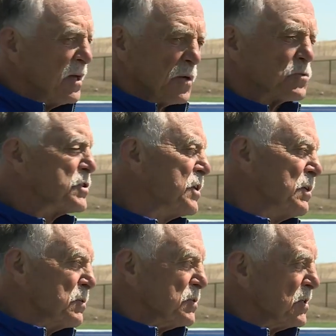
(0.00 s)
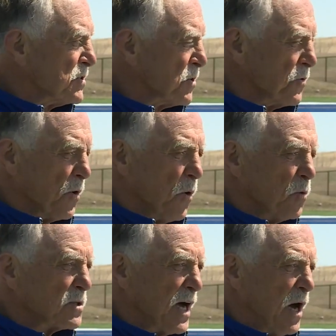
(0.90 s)
It was huge. And so the
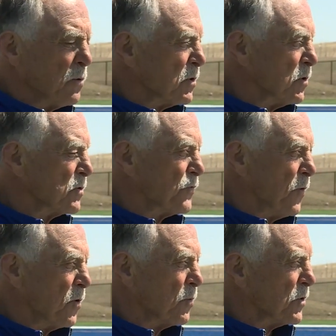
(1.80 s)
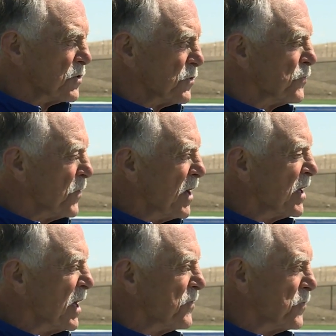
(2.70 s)
whole town looked forward to
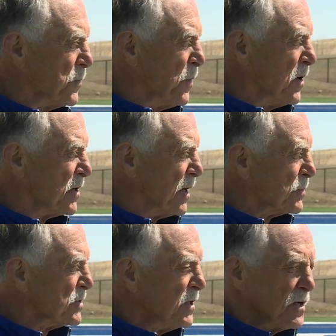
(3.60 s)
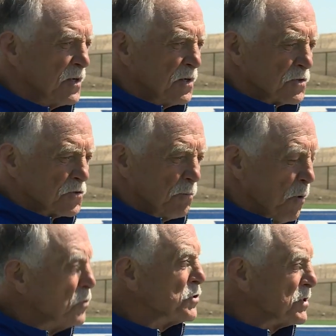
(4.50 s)
Friday night football games. So
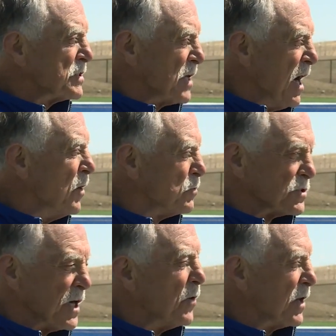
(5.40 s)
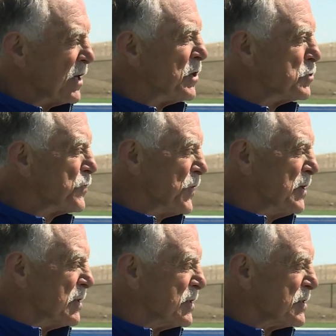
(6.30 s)
most of the town was out at Hughes
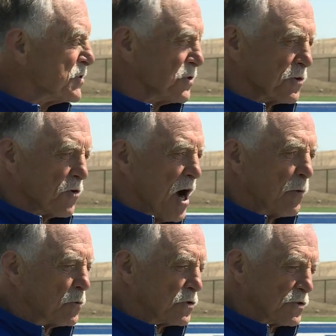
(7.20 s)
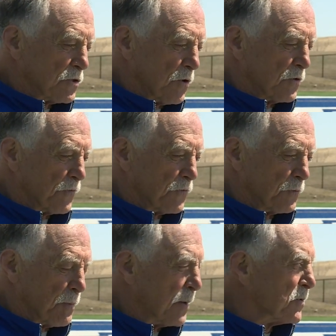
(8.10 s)
Field, and so the crowd was, you know, if
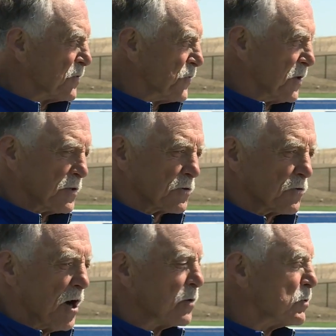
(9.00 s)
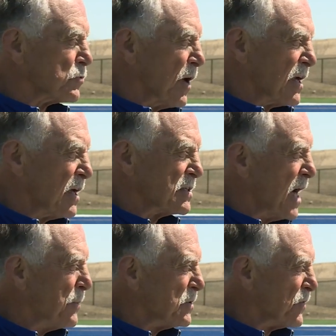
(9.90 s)
you remember the field, the crowd was right on
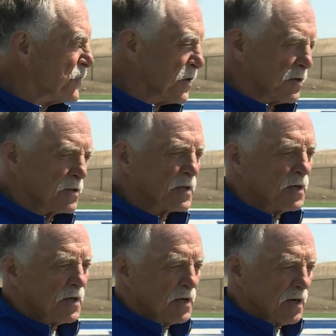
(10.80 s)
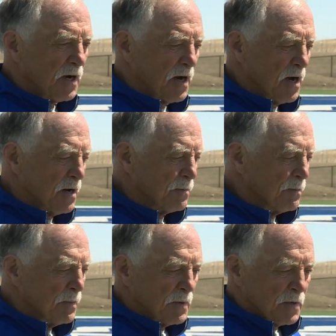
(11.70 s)
top of the field. Um,